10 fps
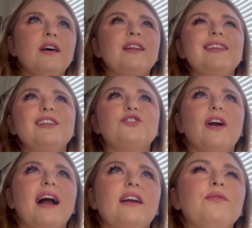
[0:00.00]
The
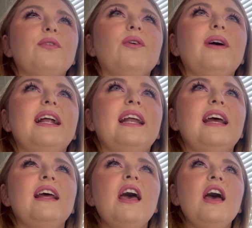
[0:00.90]
dragon fruit in
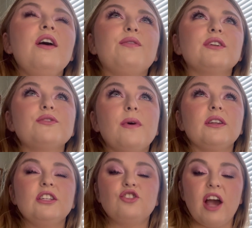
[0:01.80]
it, first of all,
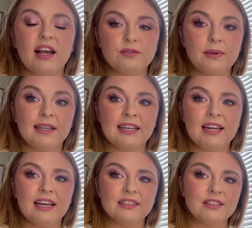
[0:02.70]
the jasmine in
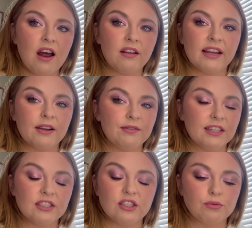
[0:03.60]
it is not like a
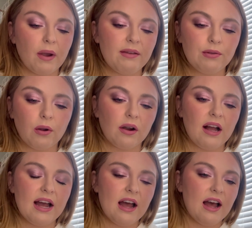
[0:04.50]
vintage white
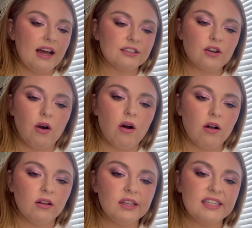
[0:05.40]
floral at
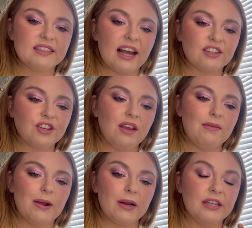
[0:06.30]
all. It's actually a
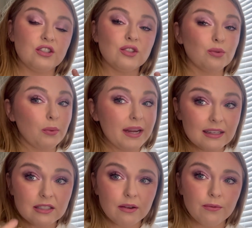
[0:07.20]
very
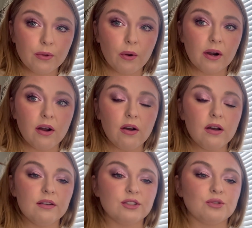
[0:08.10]
sweet floral,
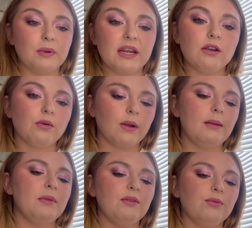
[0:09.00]
a sweet
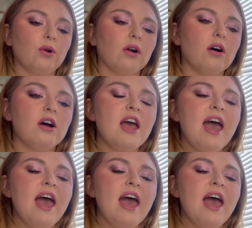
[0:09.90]
creamy floral.